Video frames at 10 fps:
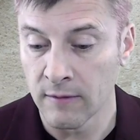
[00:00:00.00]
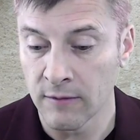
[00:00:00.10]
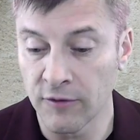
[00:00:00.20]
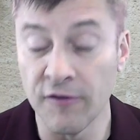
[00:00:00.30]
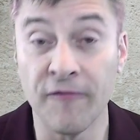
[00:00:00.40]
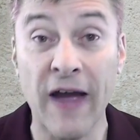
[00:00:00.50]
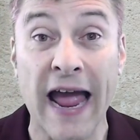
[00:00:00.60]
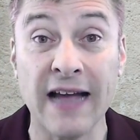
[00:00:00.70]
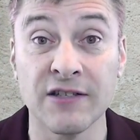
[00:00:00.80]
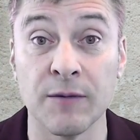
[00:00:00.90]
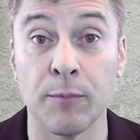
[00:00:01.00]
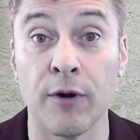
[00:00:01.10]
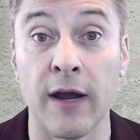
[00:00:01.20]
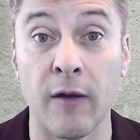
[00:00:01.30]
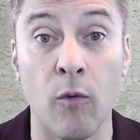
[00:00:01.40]
Do you fast and
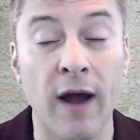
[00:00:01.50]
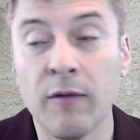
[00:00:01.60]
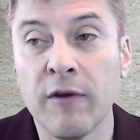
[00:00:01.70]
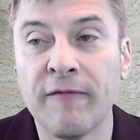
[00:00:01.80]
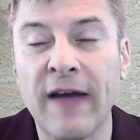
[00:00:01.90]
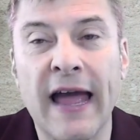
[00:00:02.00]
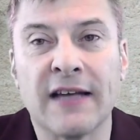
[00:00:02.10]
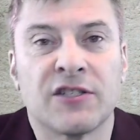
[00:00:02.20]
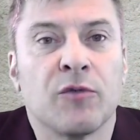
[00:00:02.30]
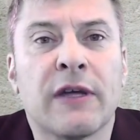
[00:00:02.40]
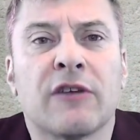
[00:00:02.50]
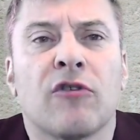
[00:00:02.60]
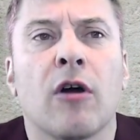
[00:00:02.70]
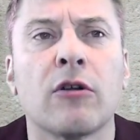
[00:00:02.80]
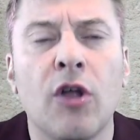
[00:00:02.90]
pray? Why do we fast? So we can
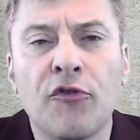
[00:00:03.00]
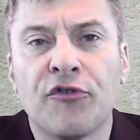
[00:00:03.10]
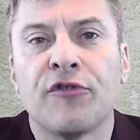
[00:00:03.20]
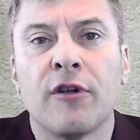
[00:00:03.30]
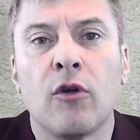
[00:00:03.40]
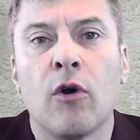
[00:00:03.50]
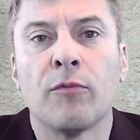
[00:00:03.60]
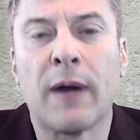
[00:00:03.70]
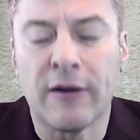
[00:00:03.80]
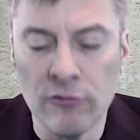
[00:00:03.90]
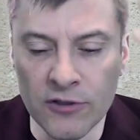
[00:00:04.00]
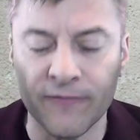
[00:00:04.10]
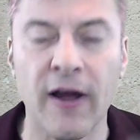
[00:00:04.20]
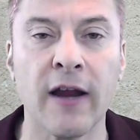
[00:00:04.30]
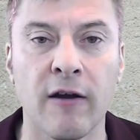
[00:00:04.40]
draw closer to the Lord by
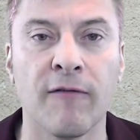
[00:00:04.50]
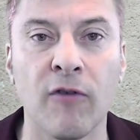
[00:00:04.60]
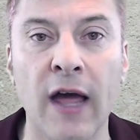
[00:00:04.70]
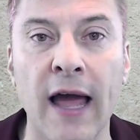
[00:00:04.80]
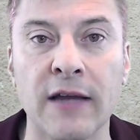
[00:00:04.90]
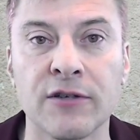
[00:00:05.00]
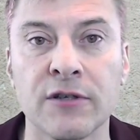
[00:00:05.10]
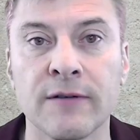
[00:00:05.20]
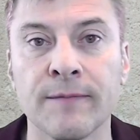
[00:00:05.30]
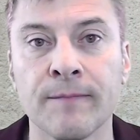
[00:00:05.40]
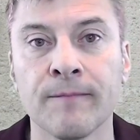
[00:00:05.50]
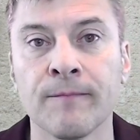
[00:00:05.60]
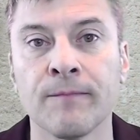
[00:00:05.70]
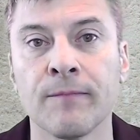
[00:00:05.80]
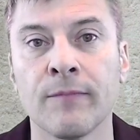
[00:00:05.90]
crucifying our flesh.
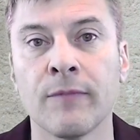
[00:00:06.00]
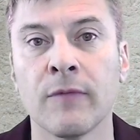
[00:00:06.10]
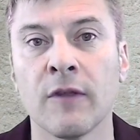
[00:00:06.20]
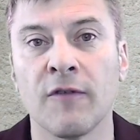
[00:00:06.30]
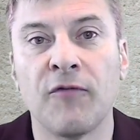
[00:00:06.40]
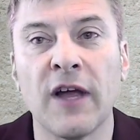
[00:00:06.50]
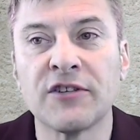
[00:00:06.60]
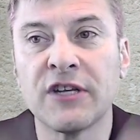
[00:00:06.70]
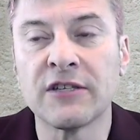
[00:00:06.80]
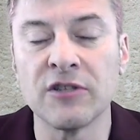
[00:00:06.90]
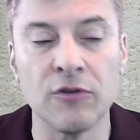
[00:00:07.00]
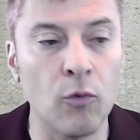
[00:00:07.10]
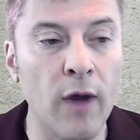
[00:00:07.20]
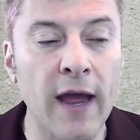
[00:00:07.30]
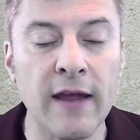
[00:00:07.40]
The flesh gets in the
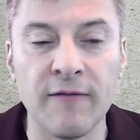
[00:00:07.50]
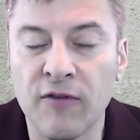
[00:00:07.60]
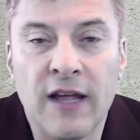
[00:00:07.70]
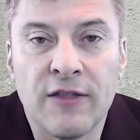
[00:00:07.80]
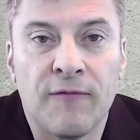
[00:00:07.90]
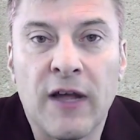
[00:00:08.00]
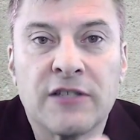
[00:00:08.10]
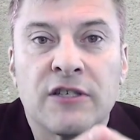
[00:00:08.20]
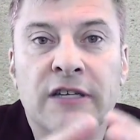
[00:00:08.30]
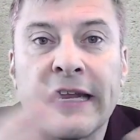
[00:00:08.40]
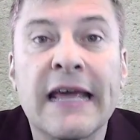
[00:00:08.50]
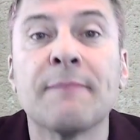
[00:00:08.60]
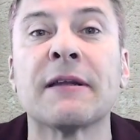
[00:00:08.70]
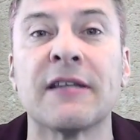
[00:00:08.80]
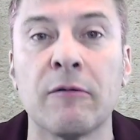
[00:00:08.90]
way. The flesh is at
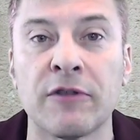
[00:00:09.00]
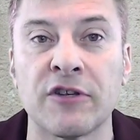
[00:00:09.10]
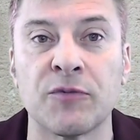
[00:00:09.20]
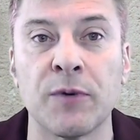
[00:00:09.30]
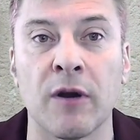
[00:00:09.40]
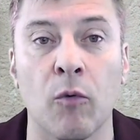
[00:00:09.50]
enmity with the Spirit.